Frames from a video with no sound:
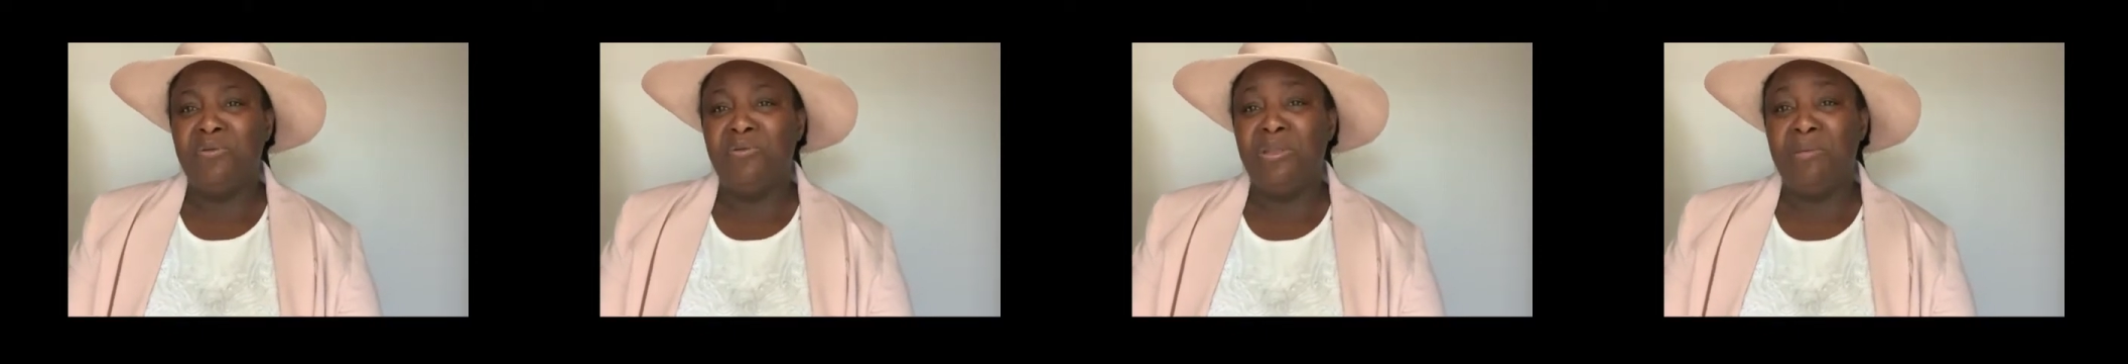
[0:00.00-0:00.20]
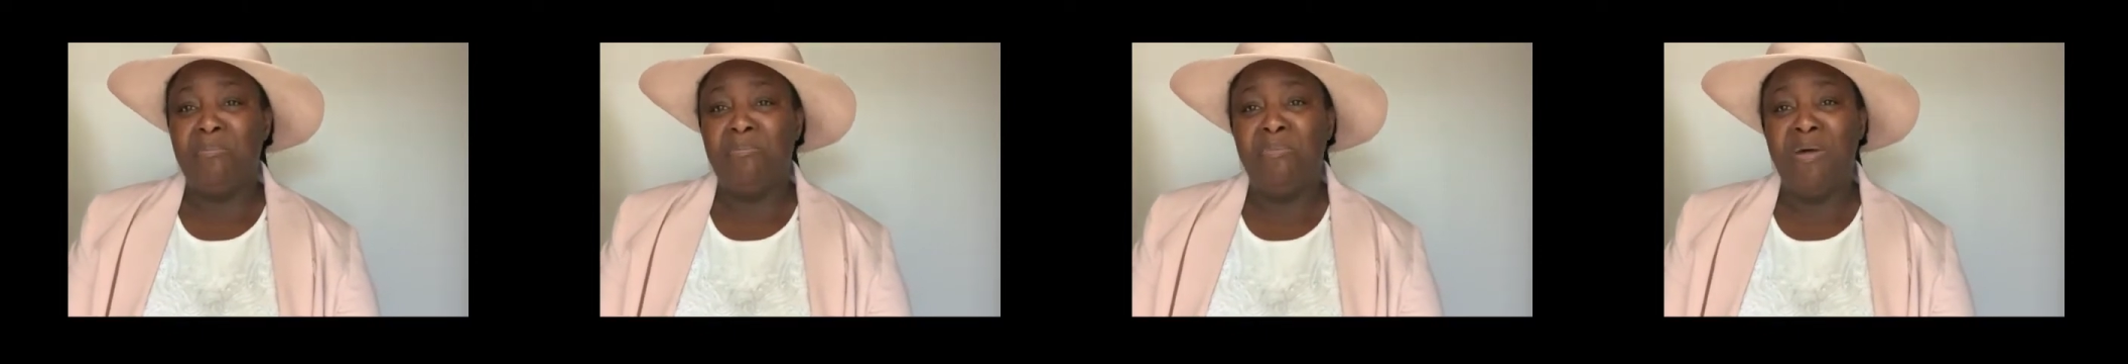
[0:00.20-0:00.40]

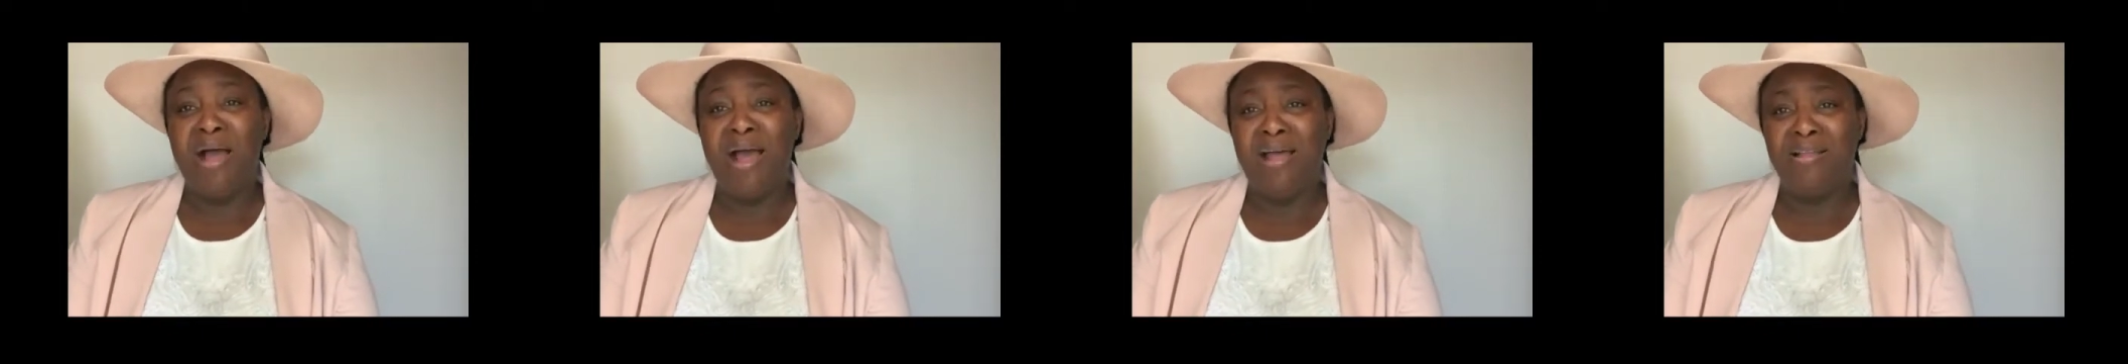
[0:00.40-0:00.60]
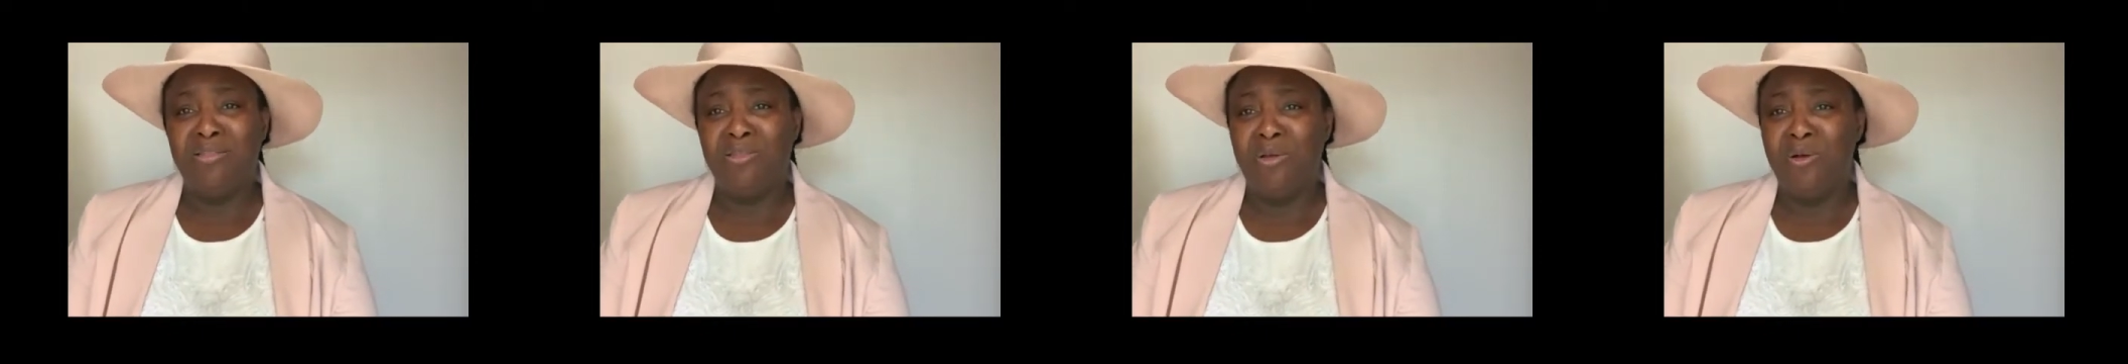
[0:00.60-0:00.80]
the
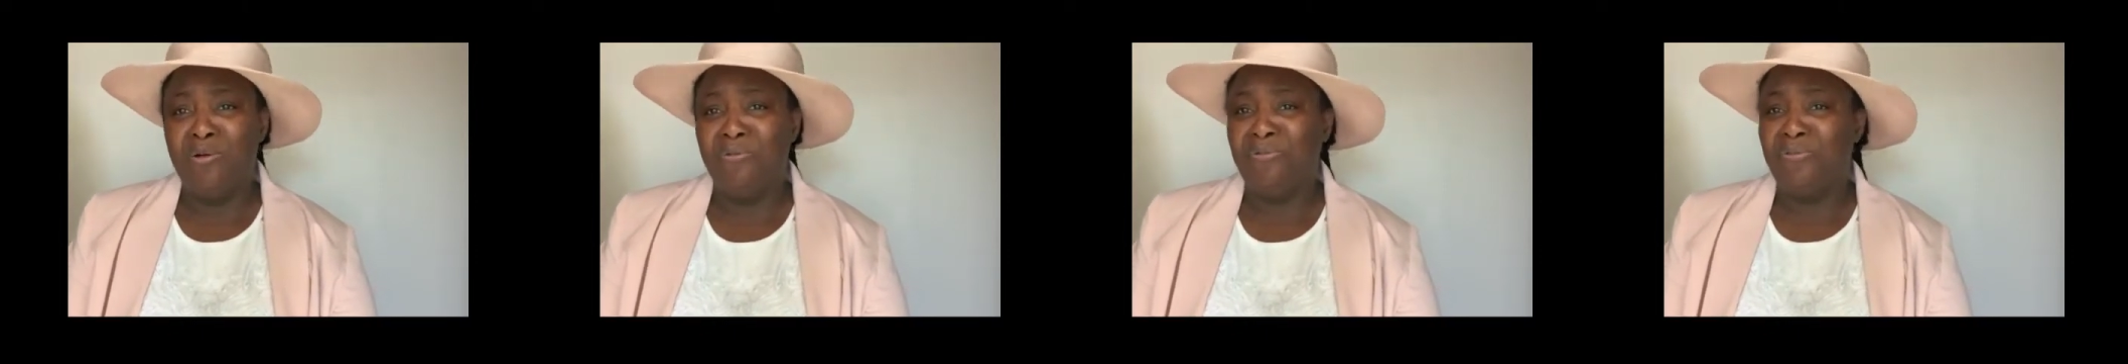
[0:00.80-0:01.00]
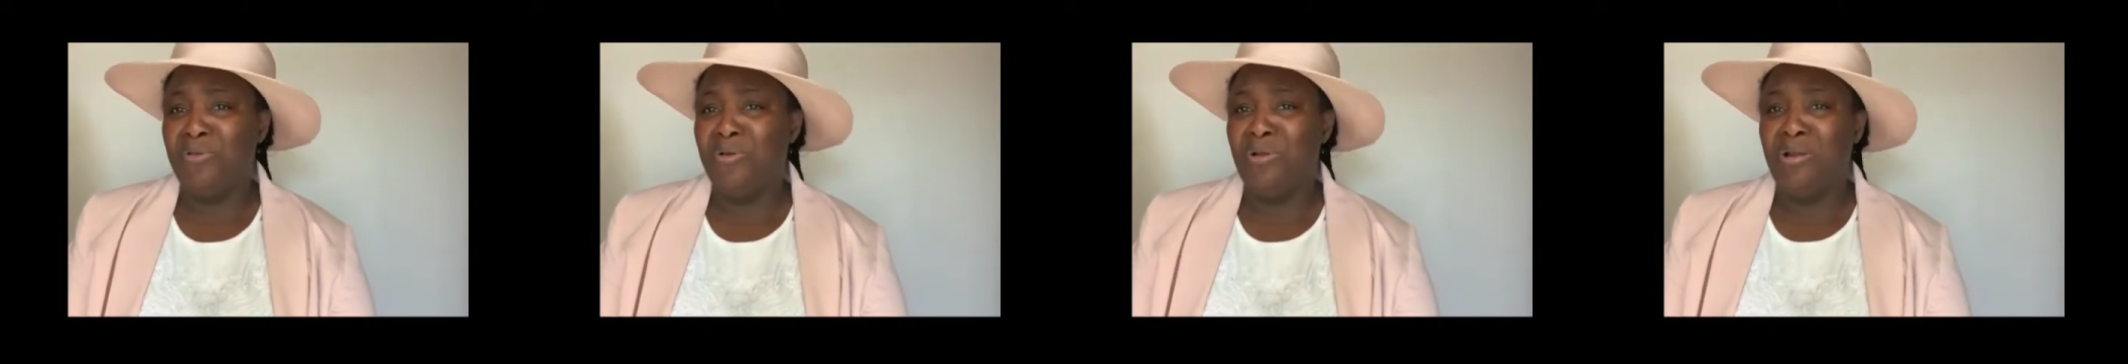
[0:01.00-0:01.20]
path
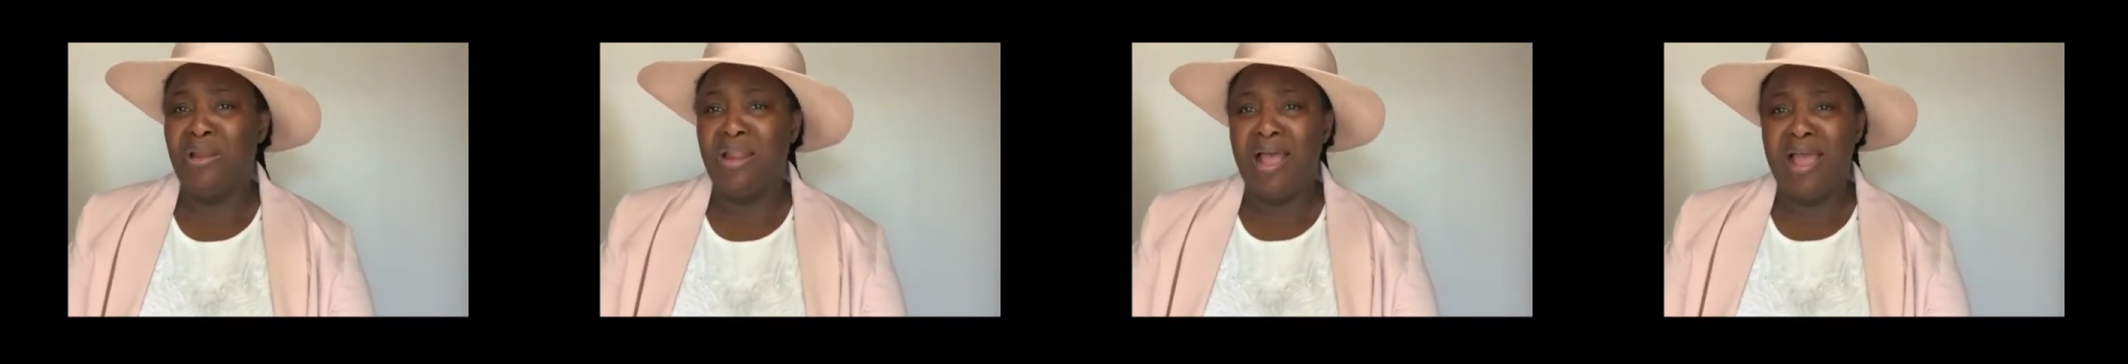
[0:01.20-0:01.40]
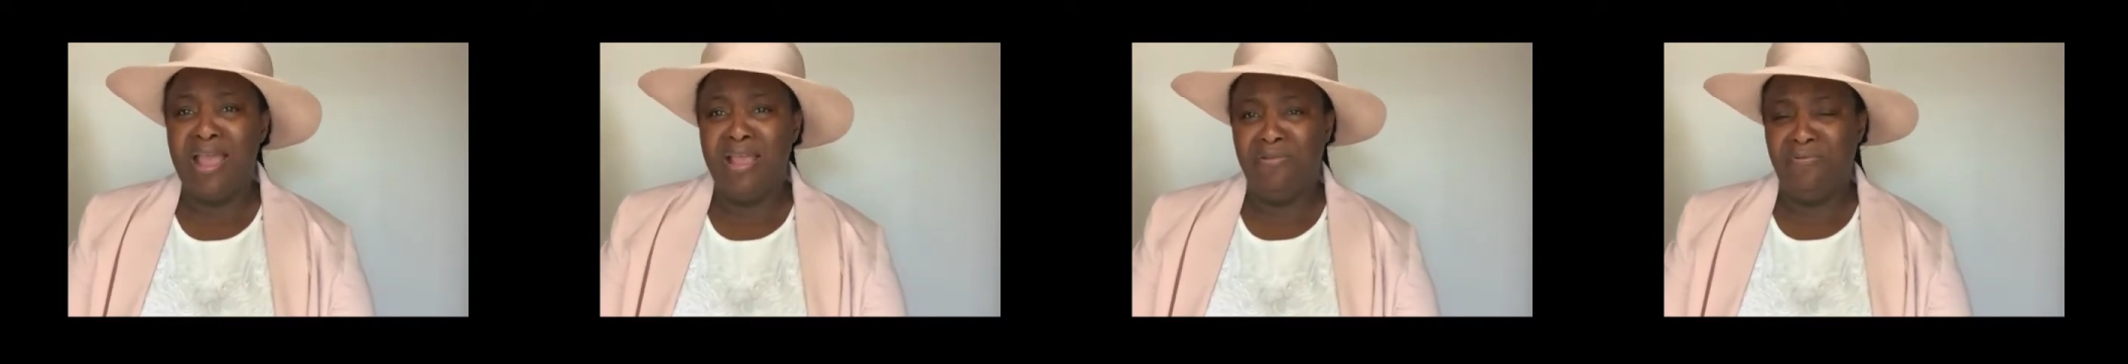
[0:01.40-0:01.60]
of your
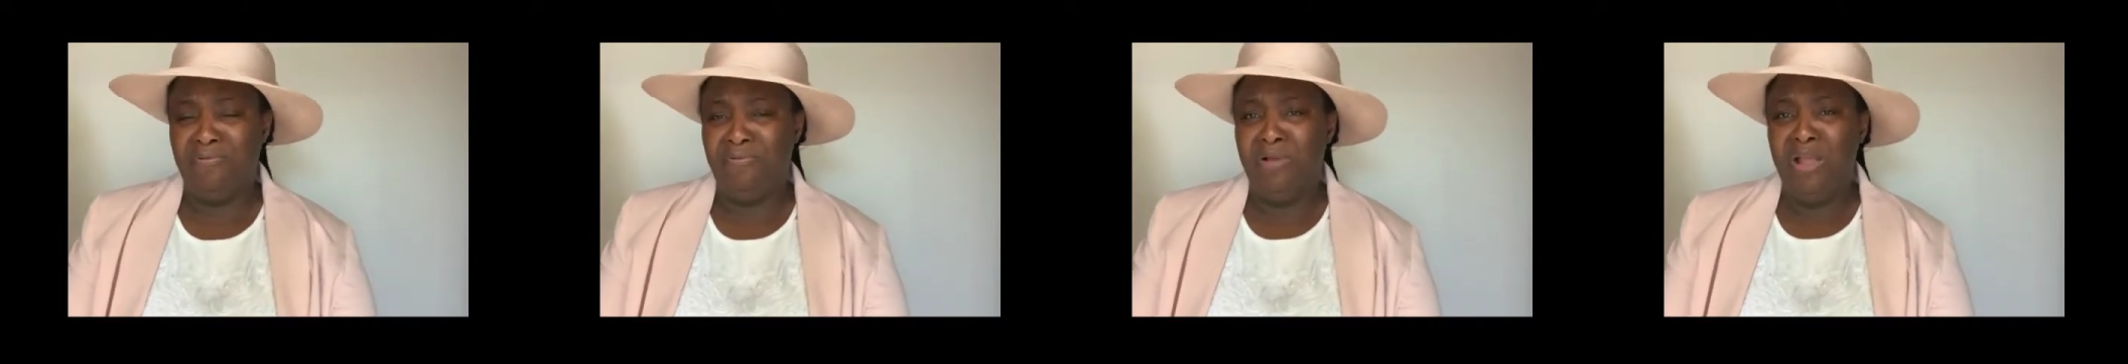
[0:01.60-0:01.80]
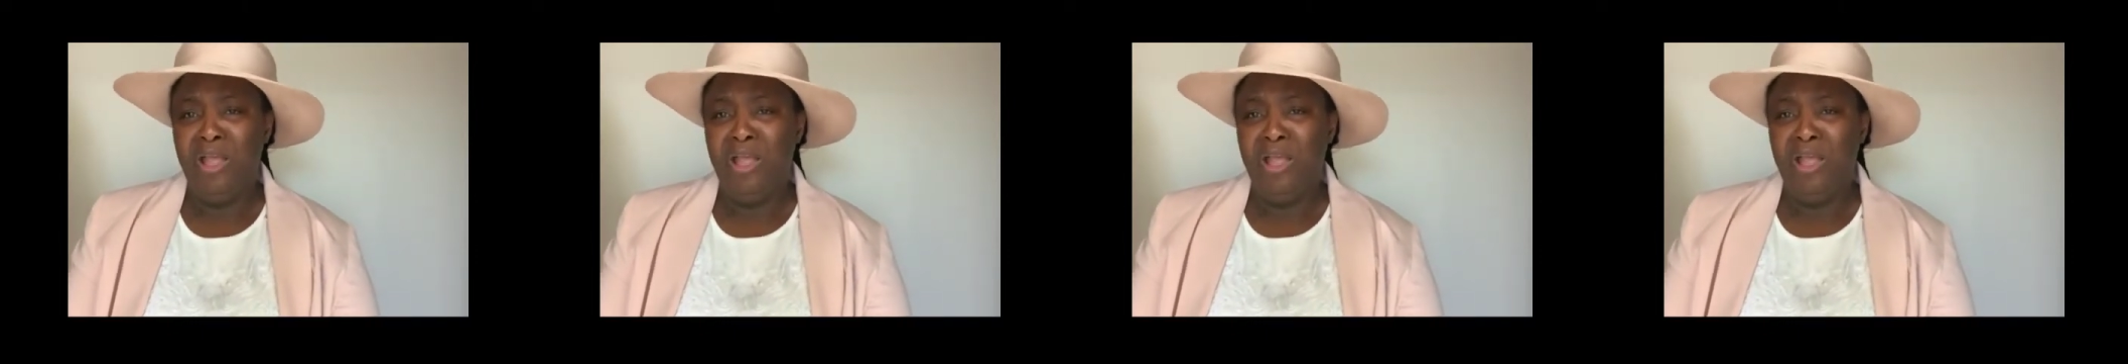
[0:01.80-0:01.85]
life.